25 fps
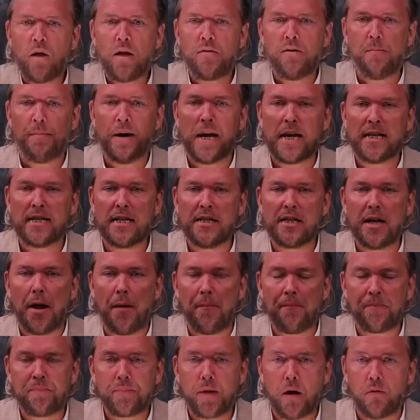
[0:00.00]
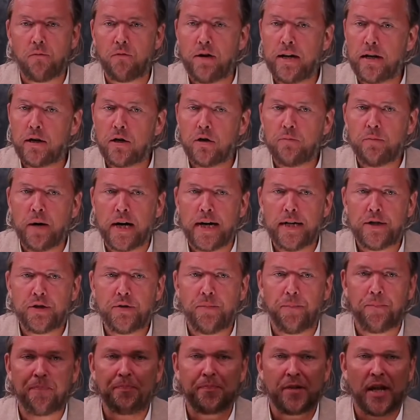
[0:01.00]
The palate has a really good
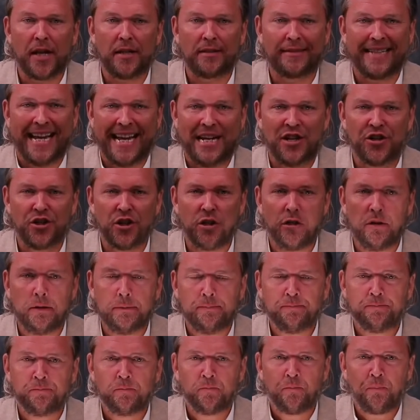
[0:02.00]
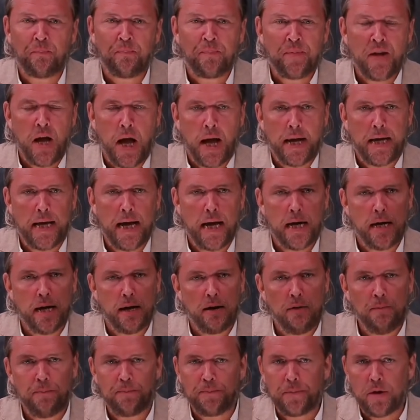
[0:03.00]
bite and tension. Again,
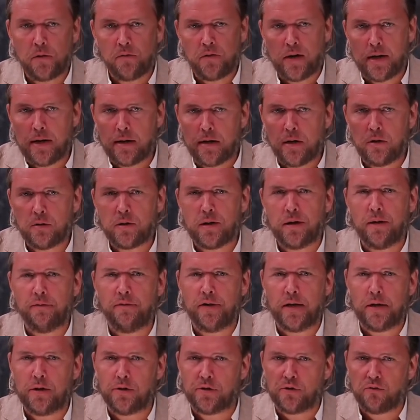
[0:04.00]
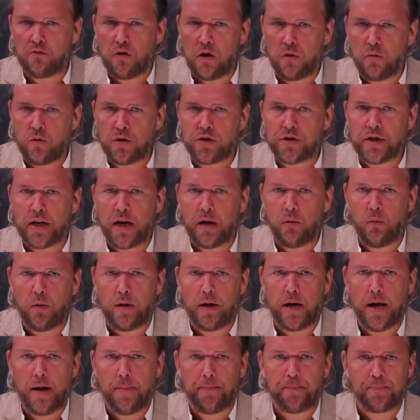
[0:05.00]
I really noted a Venus grower style
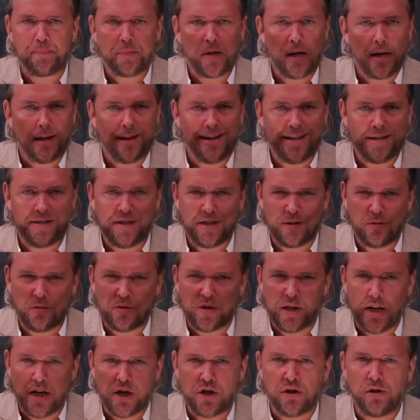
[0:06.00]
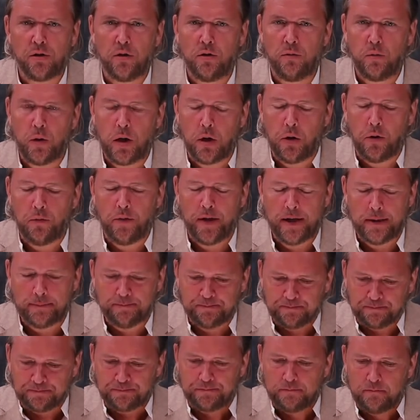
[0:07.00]
with a classic dosage level on
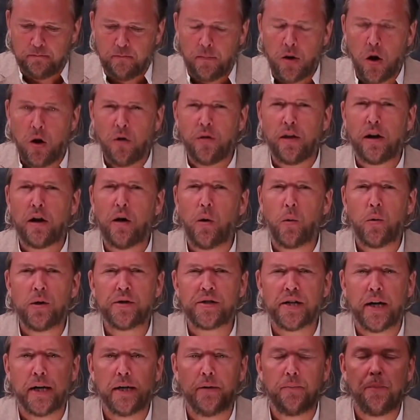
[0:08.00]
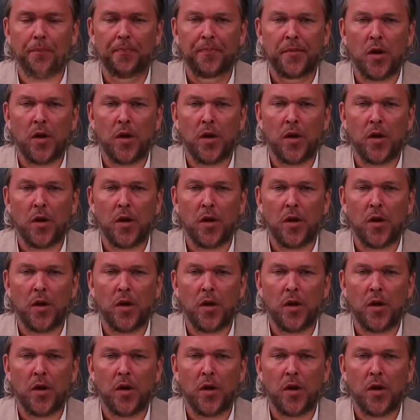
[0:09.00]
the lower side.